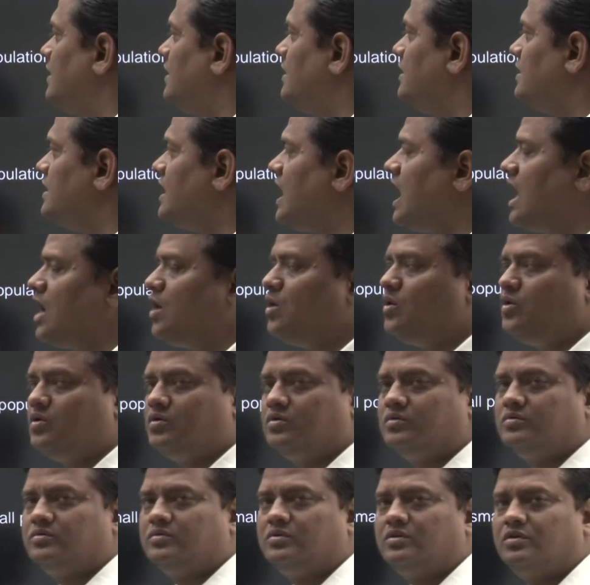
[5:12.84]
Now,
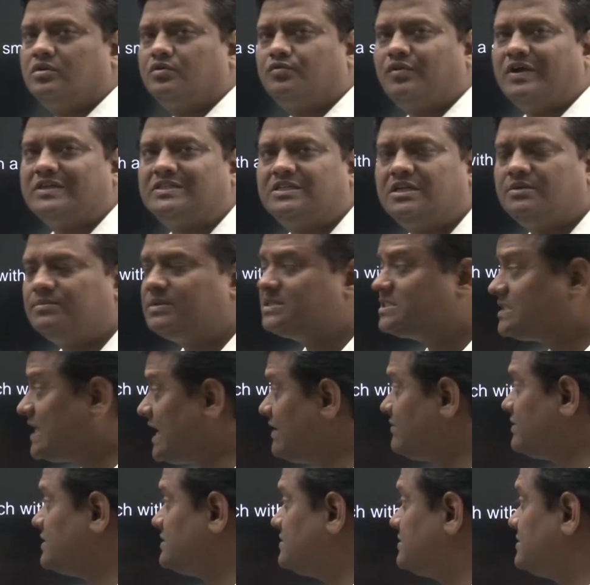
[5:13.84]
question number
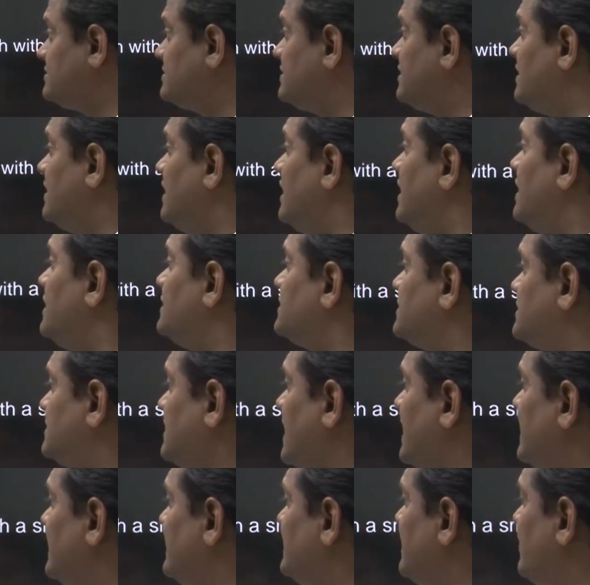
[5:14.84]
7.
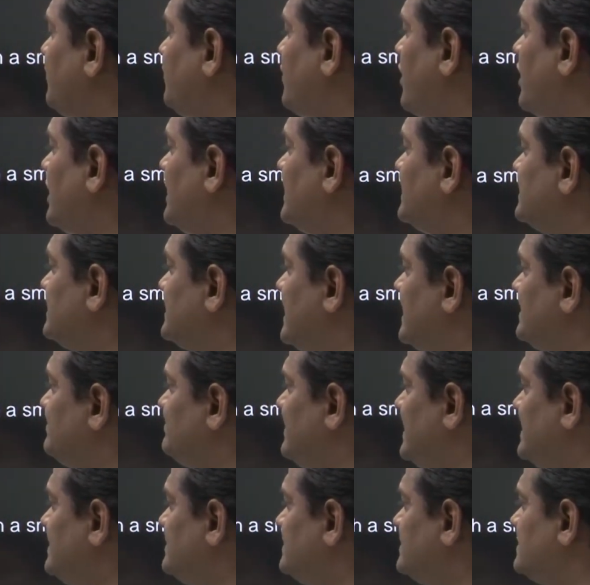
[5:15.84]
Study the following
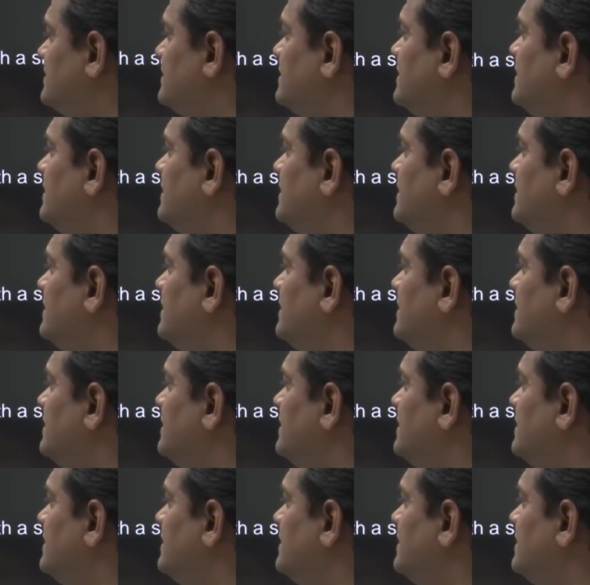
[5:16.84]
statements.